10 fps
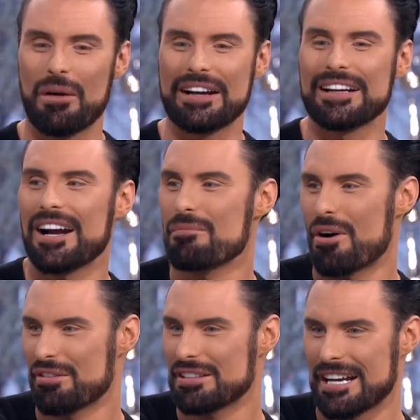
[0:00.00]
I can come
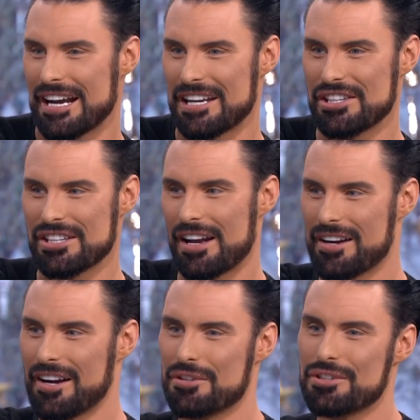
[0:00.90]
off stage
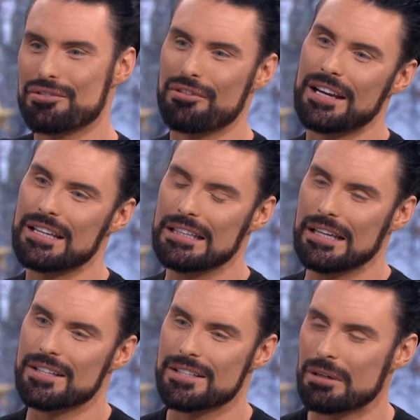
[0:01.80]
and go straight
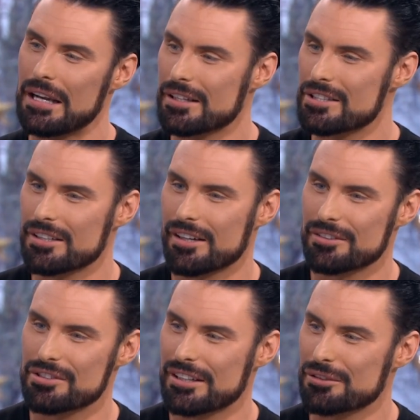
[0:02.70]
into election night
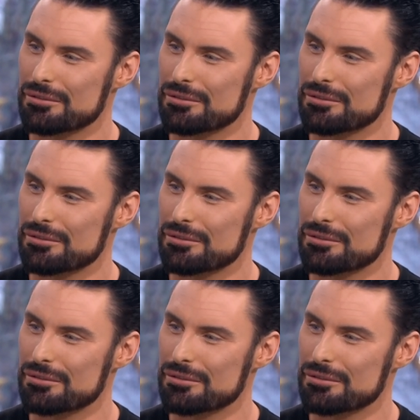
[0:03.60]
on Channel